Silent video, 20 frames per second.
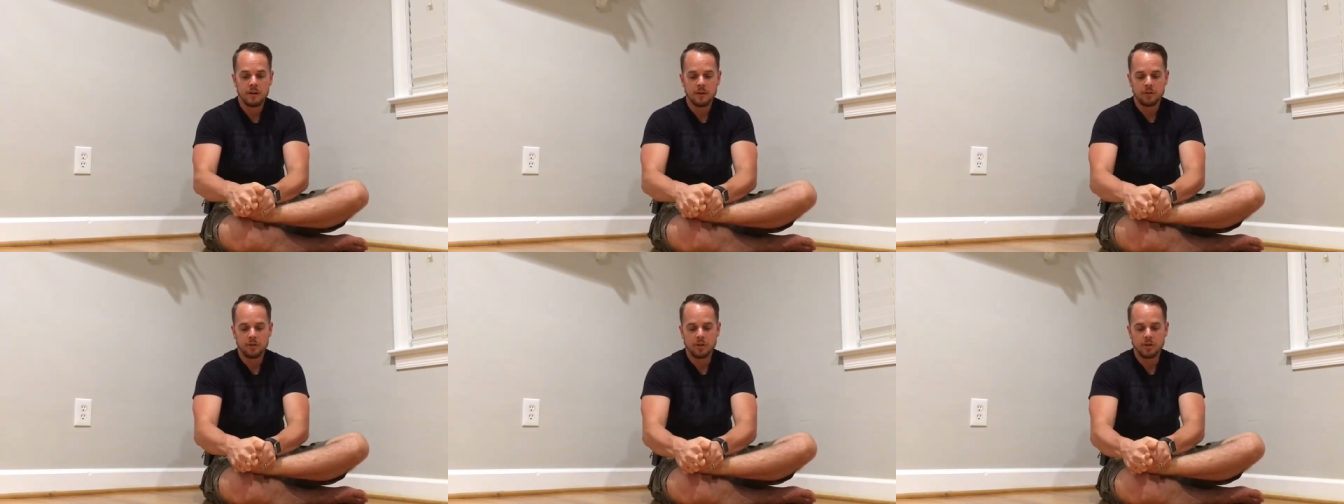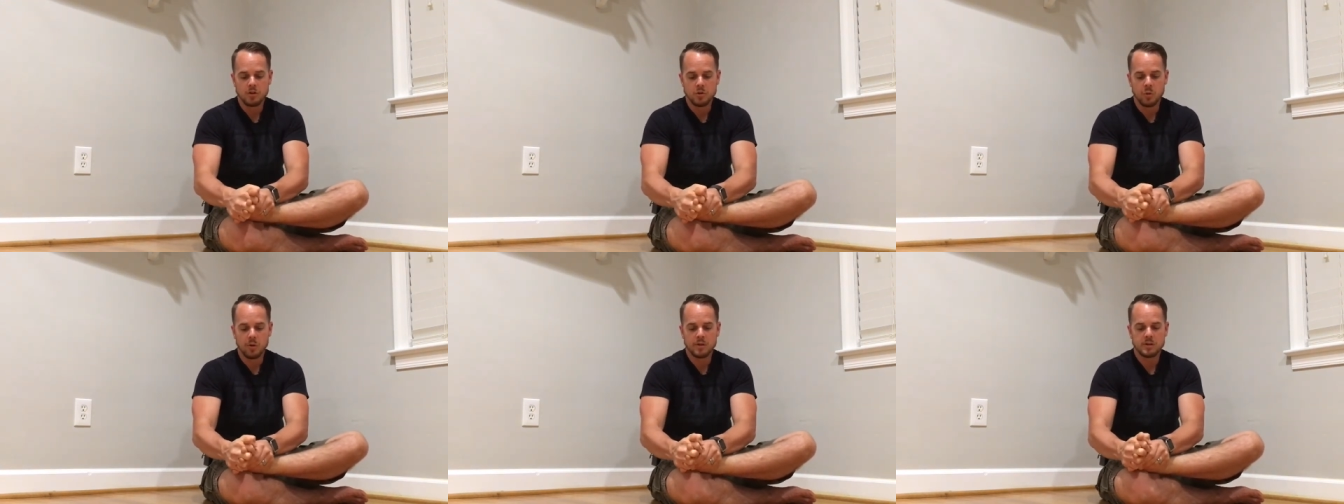the
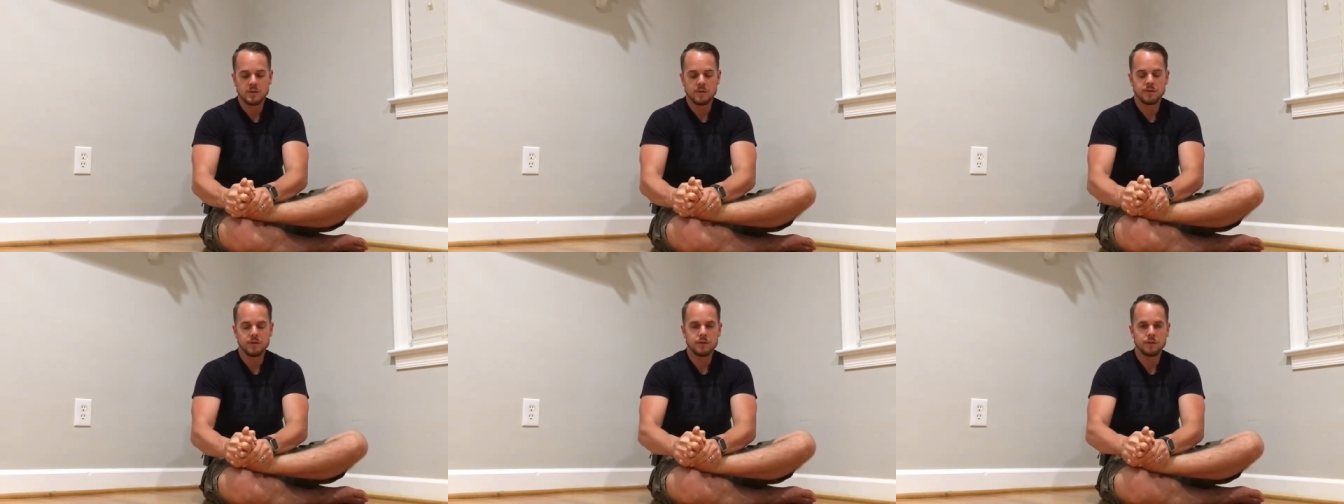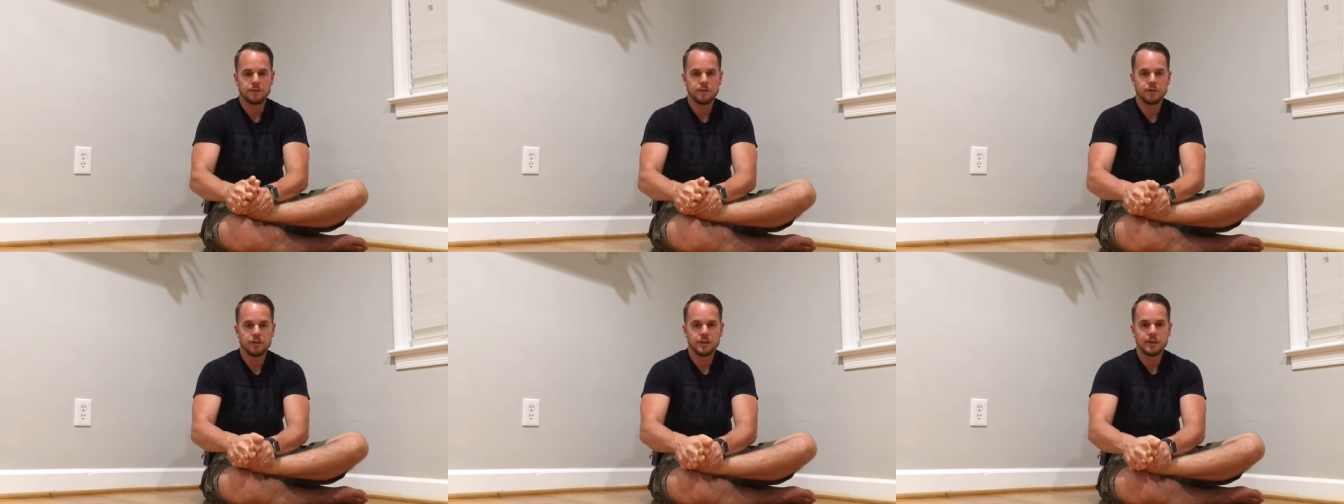joints of your
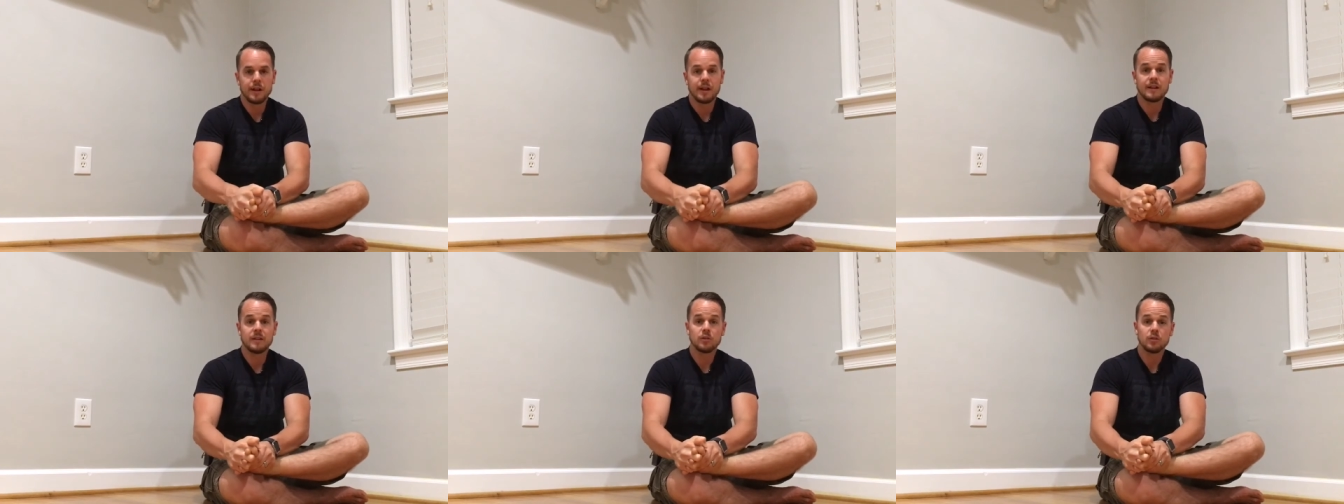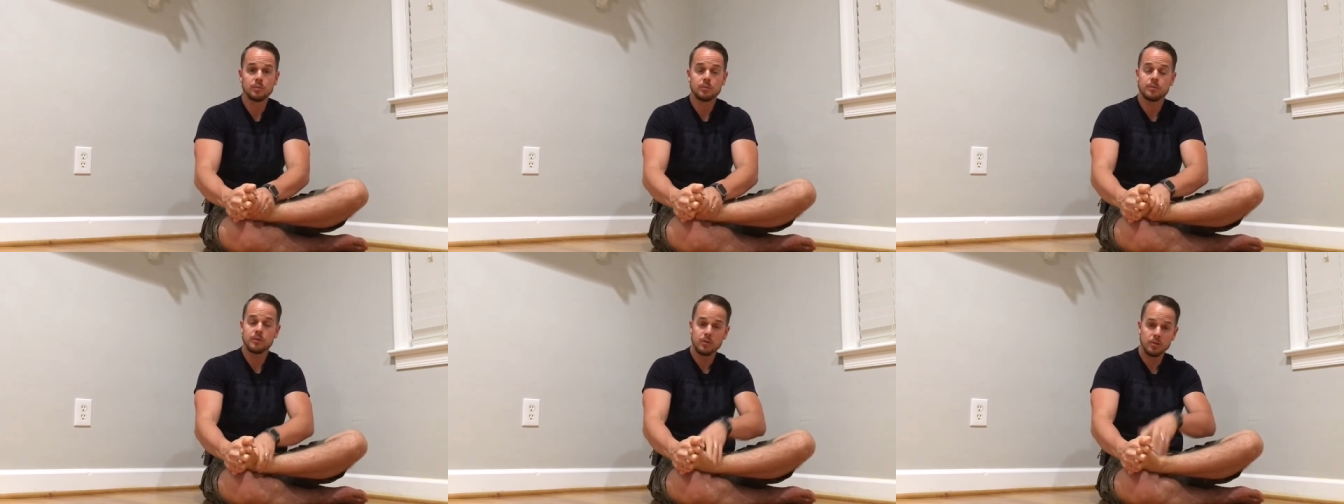foot, and
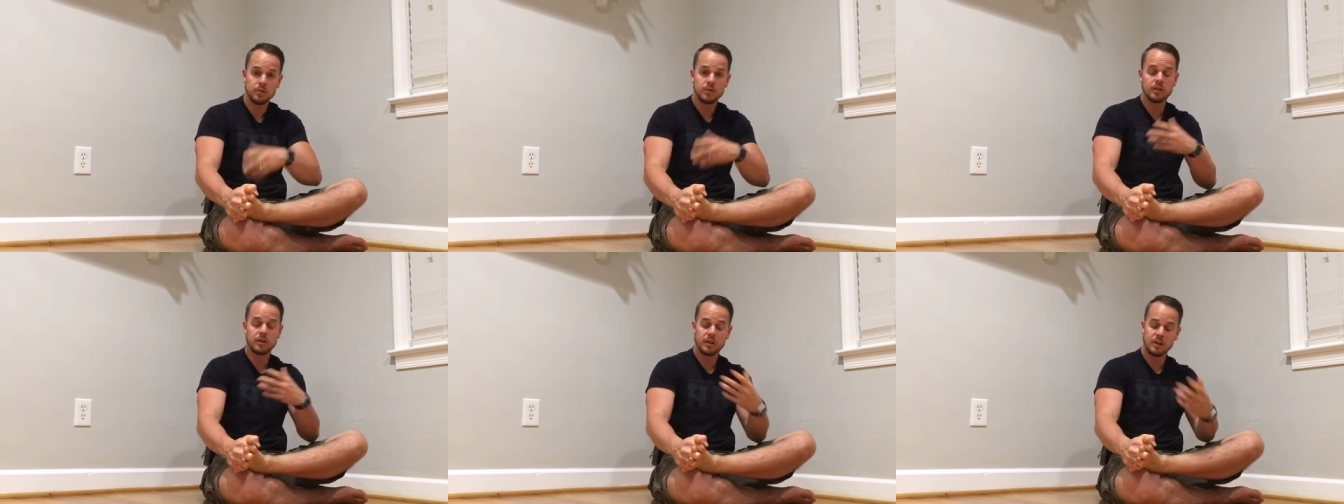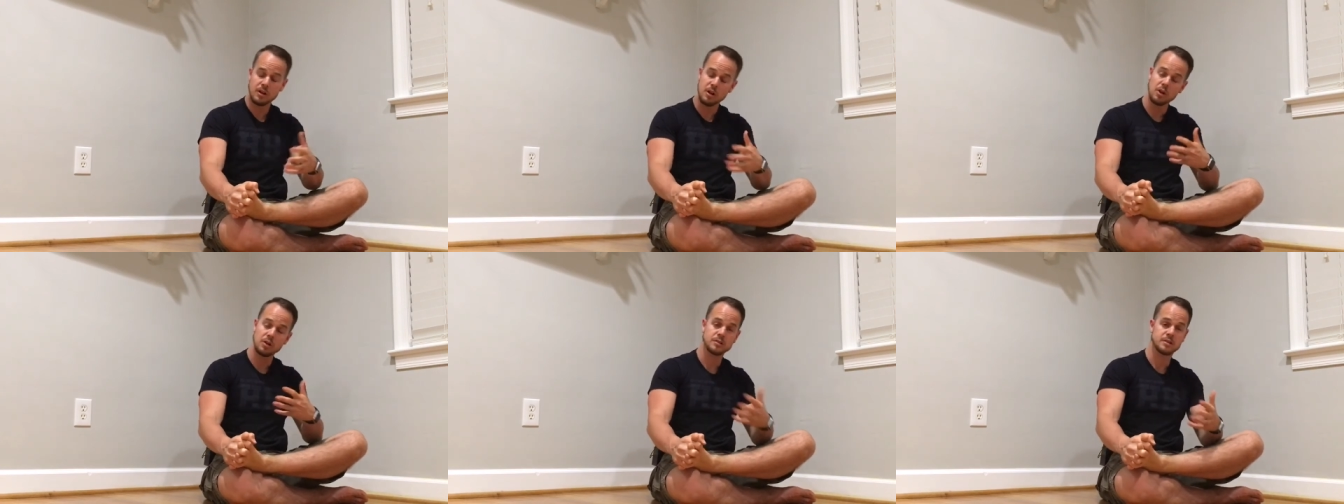you'll, you are going to
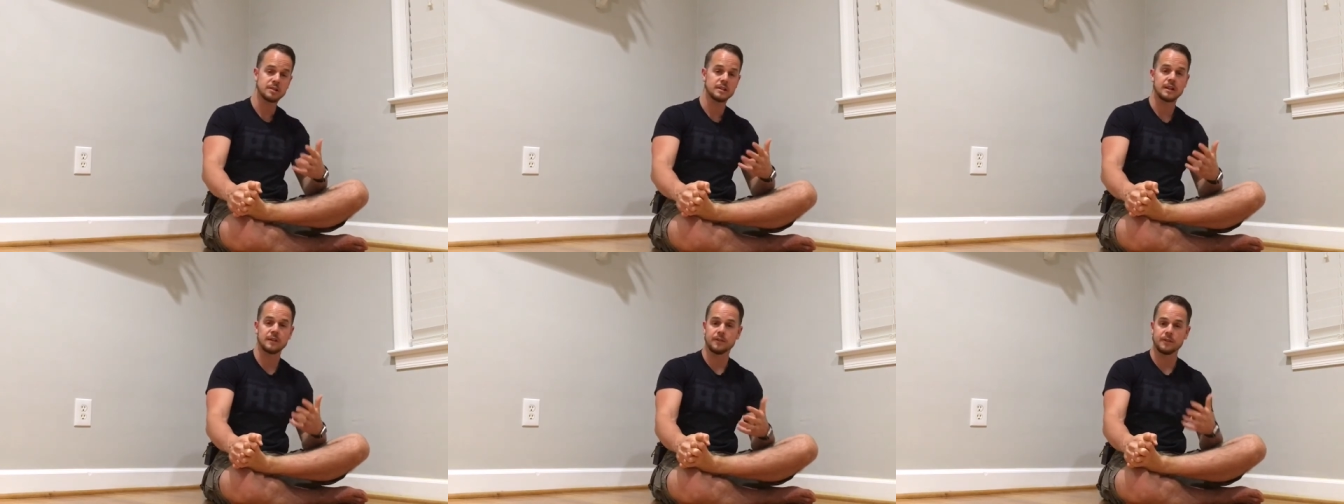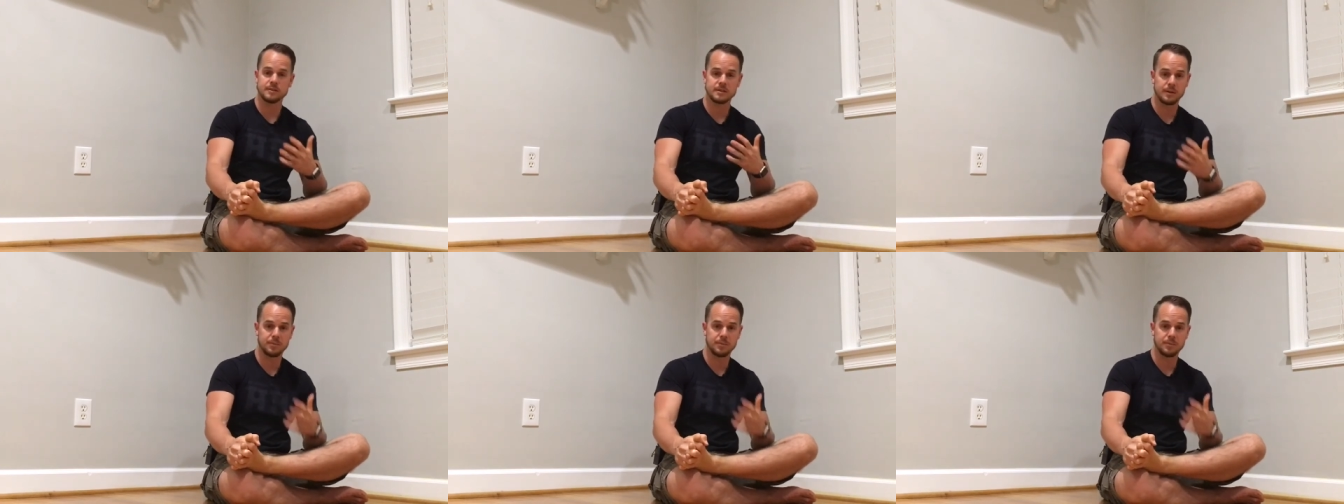notice a difference.